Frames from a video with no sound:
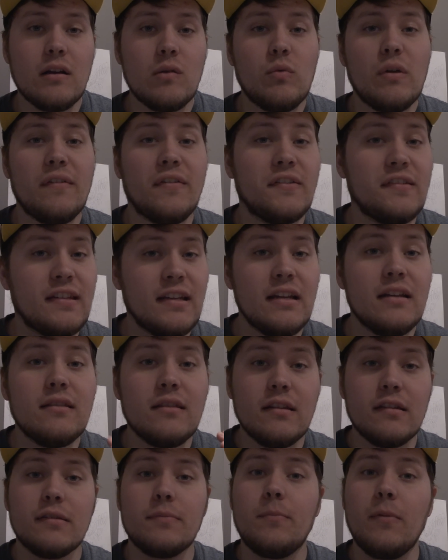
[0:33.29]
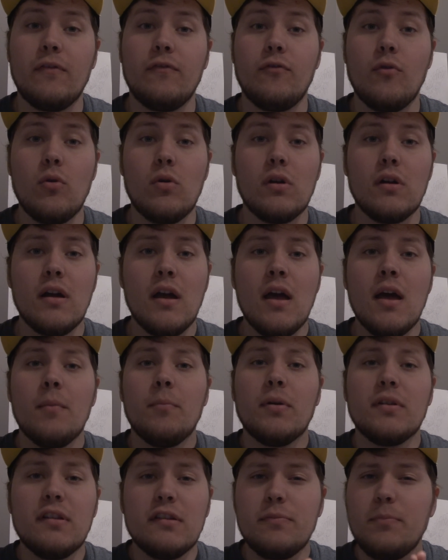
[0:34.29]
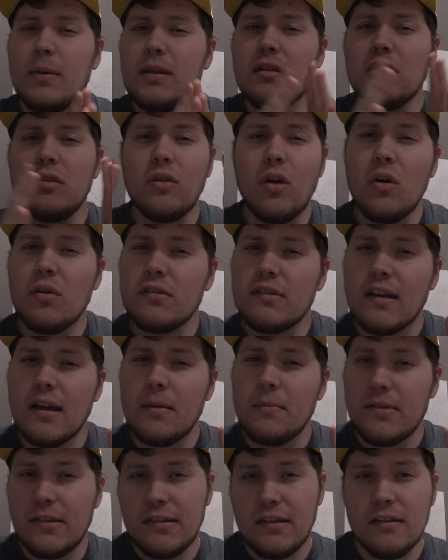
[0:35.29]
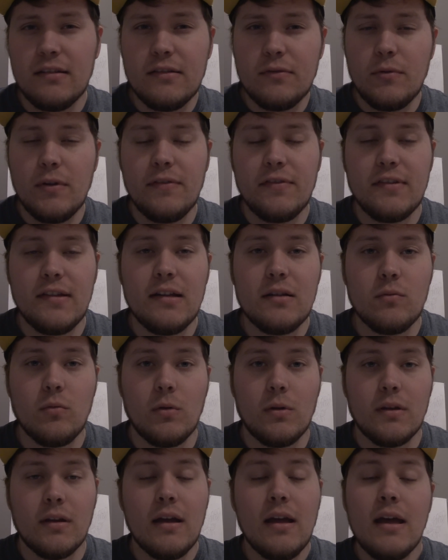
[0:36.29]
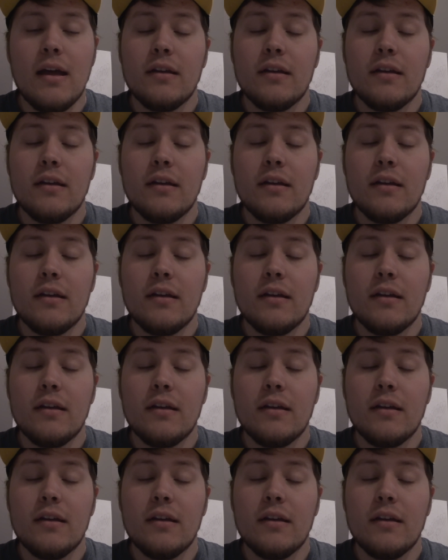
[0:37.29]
We've seen this before, but it's been a long time since we've seen one.